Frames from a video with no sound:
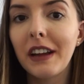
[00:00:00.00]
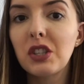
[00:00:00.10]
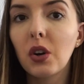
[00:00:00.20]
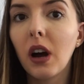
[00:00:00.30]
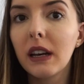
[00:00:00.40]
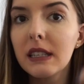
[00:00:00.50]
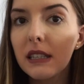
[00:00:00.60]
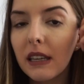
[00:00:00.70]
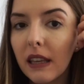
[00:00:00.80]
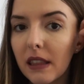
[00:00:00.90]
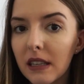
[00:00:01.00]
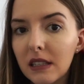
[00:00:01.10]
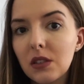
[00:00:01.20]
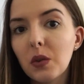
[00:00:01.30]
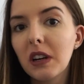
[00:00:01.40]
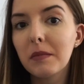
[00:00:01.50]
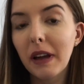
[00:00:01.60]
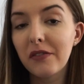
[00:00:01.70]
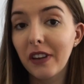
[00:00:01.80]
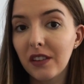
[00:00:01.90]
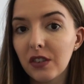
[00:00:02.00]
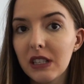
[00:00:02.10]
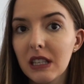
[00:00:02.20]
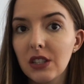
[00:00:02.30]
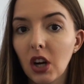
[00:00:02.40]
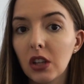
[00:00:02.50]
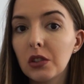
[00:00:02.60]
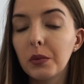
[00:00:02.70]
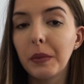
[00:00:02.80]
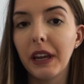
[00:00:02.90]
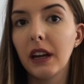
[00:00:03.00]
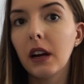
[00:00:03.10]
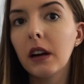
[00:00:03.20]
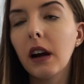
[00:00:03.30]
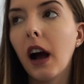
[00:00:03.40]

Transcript: right, so honestly, this is one of my favorites. It's called Lumiere.